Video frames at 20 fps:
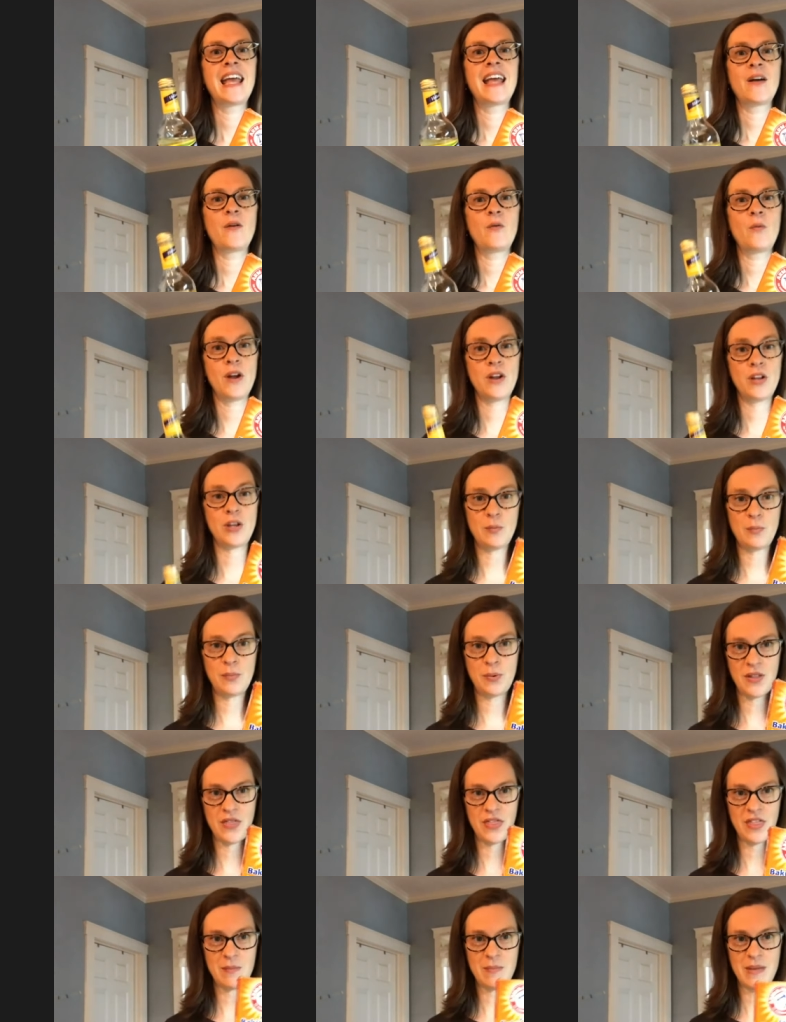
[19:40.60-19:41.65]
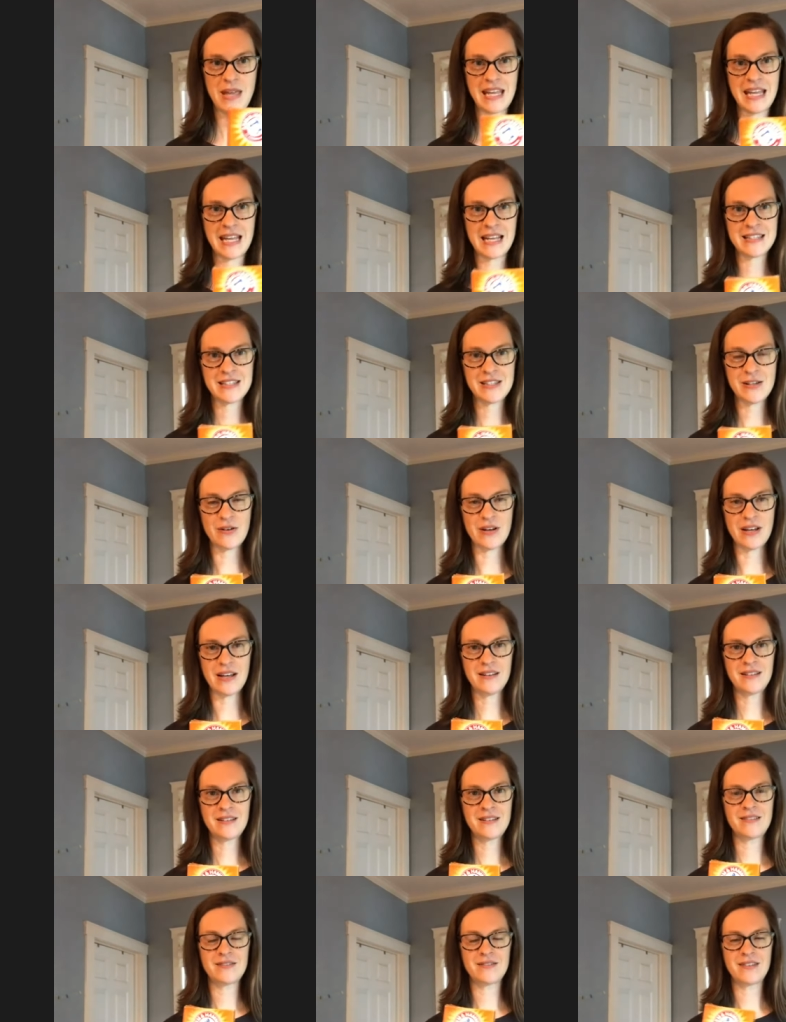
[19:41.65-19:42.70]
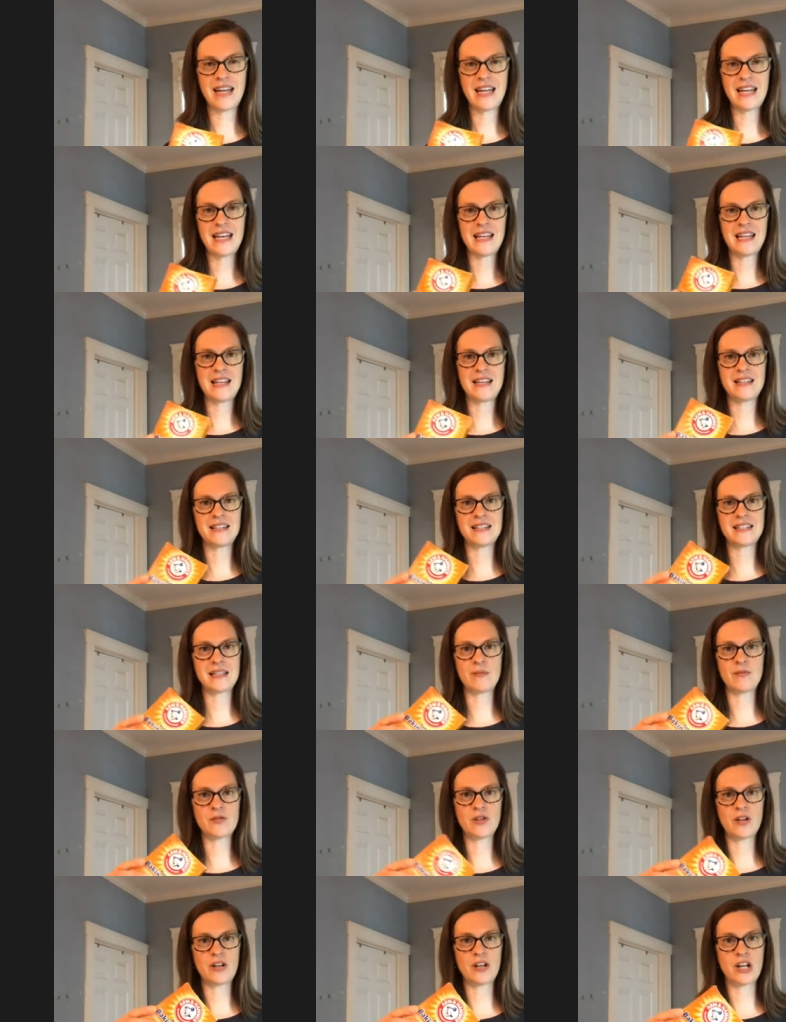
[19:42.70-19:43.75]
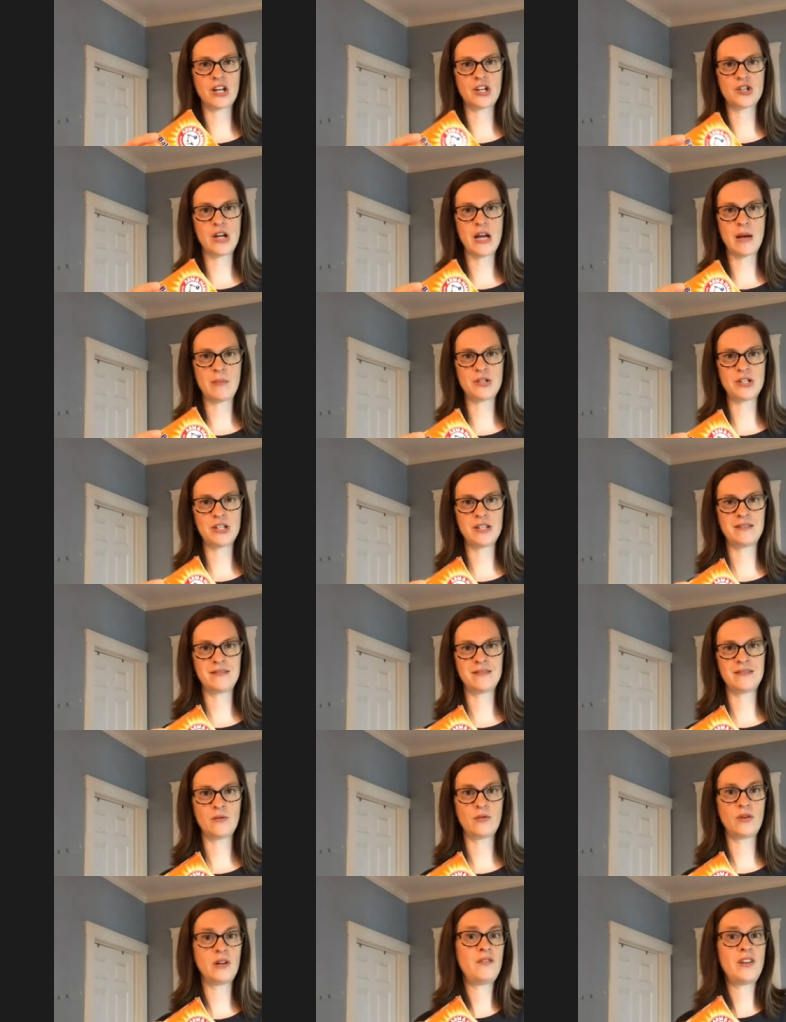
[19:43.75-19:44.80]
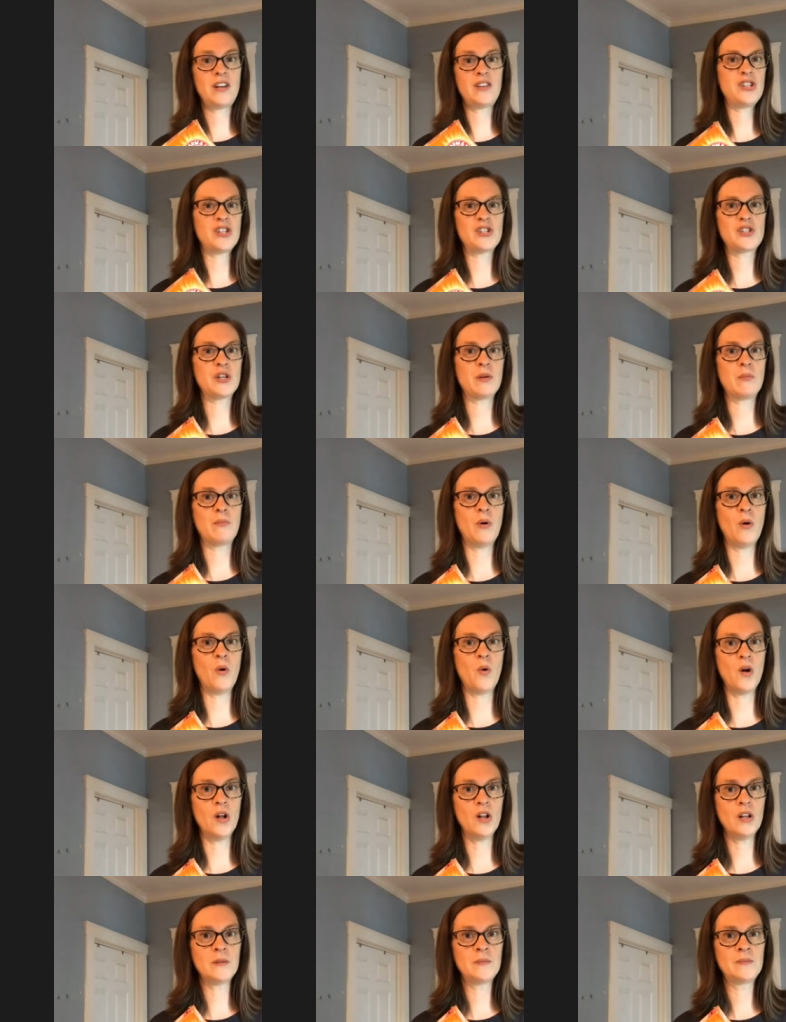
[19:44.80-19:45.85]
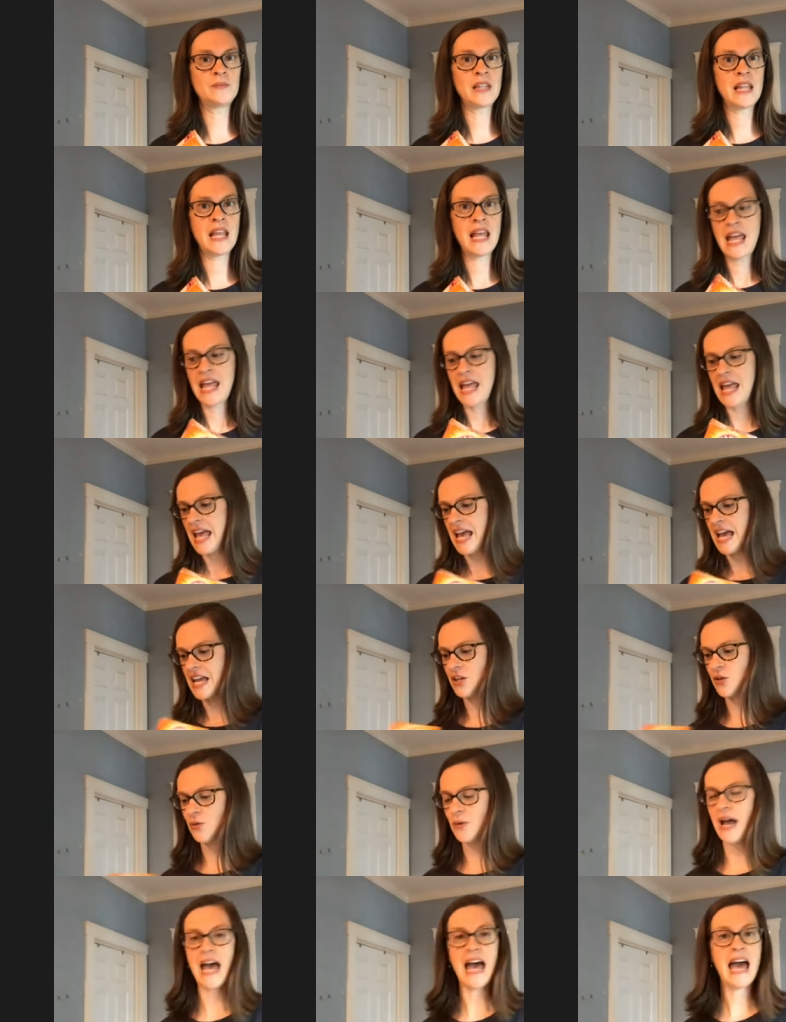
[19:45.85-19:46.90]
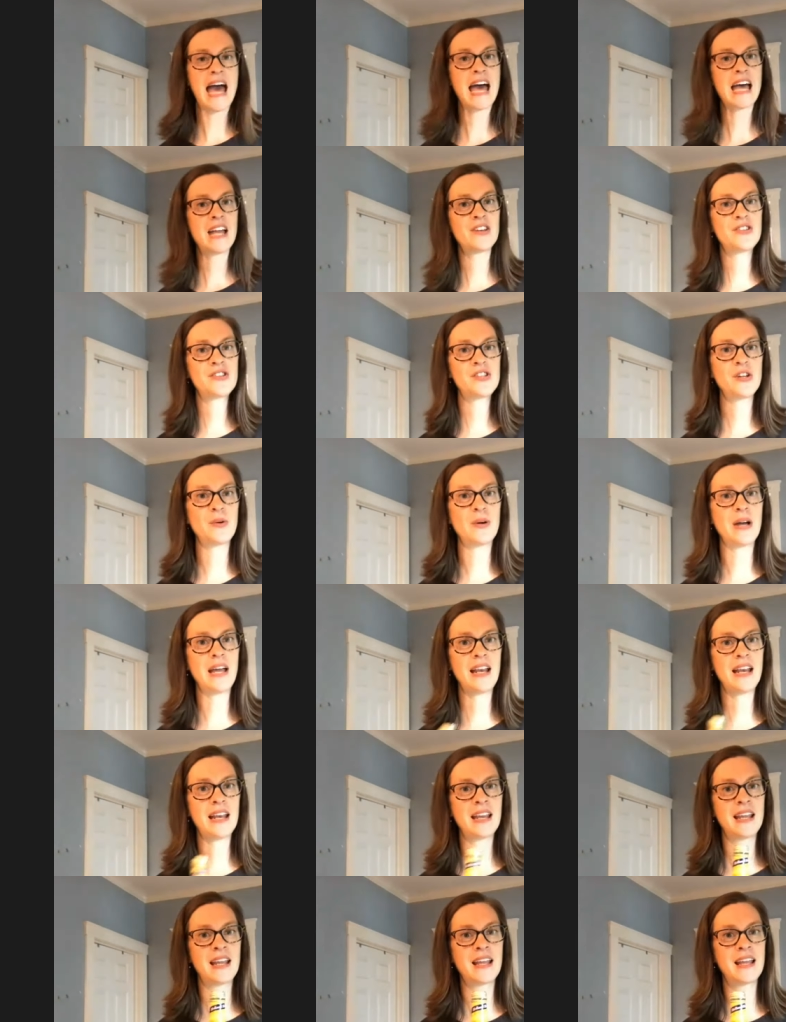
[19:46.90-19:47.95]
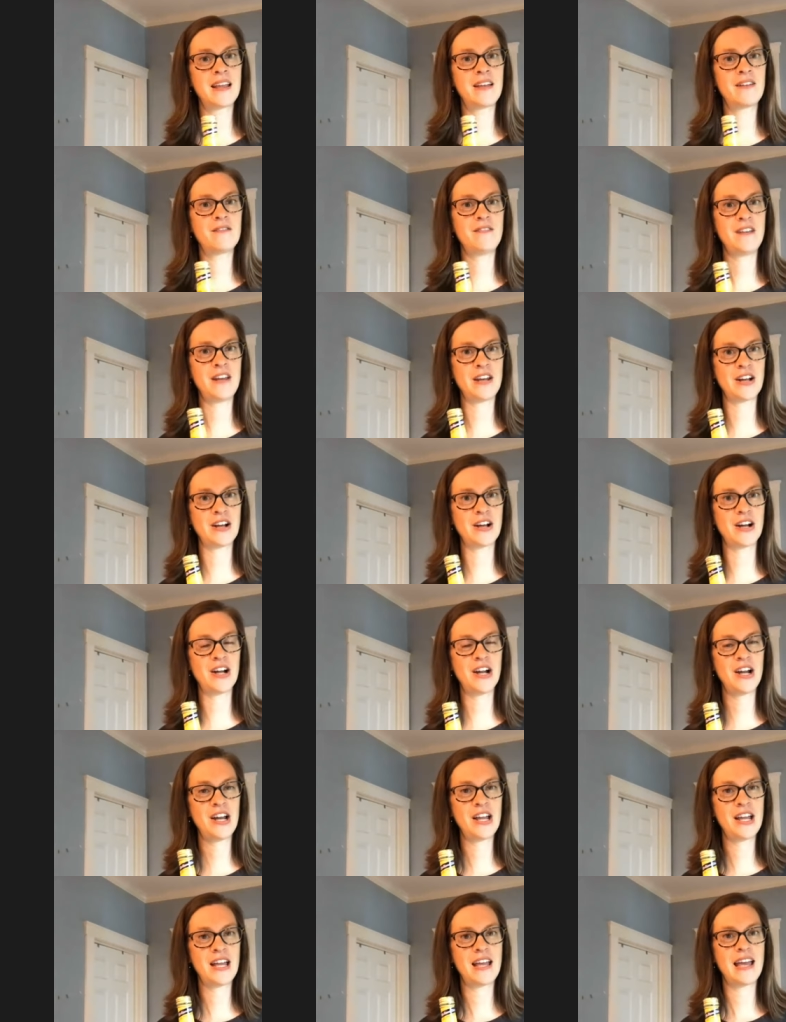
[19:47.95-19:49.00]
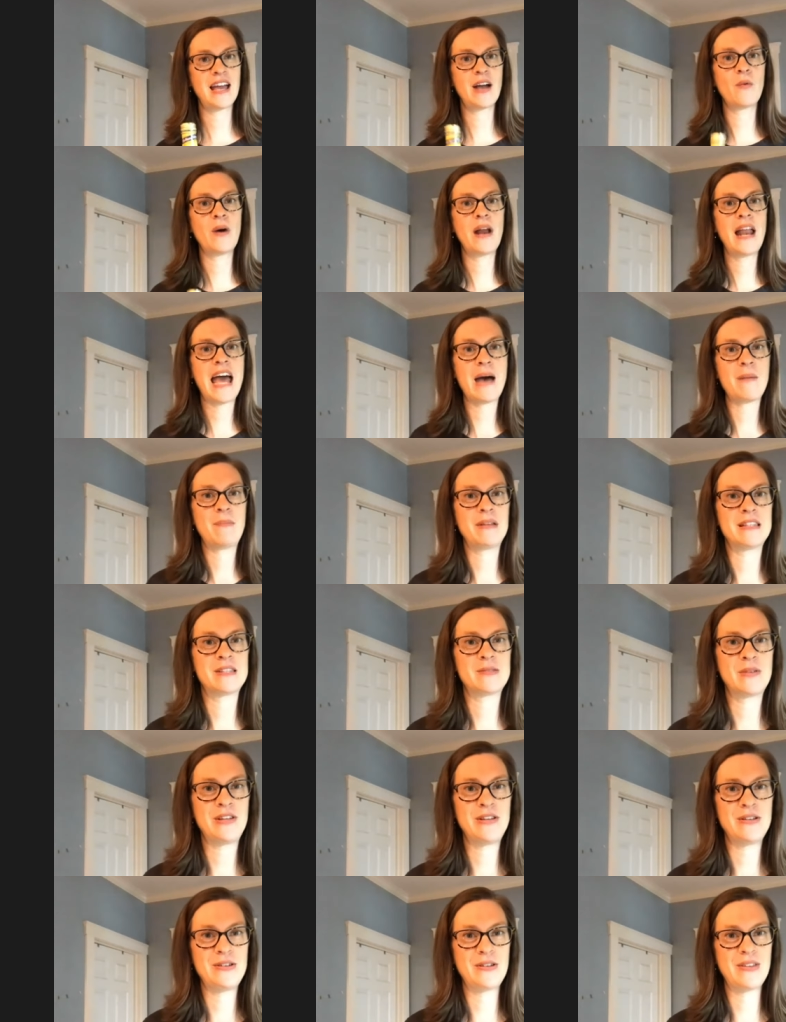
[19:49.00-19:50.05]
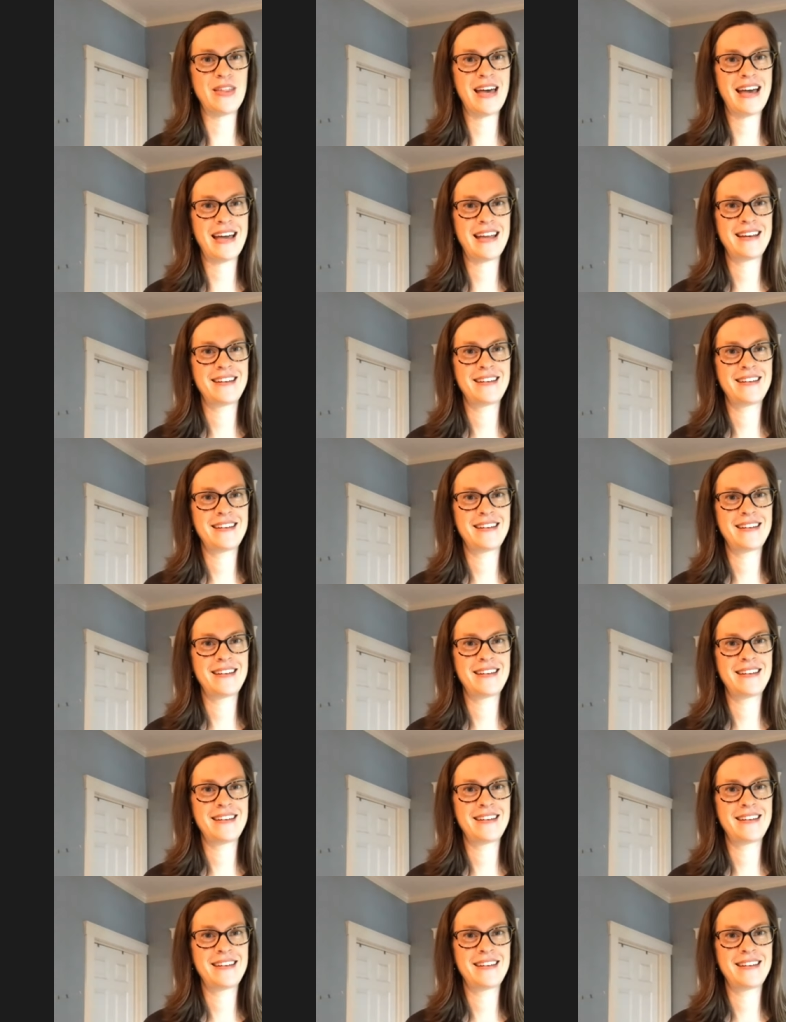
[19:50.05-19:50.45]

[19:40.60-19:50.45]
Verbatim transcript: where you put the baking soda, right, into some sort of contraption or even just a bowl and you add to it vinegar. And what happens when you do that?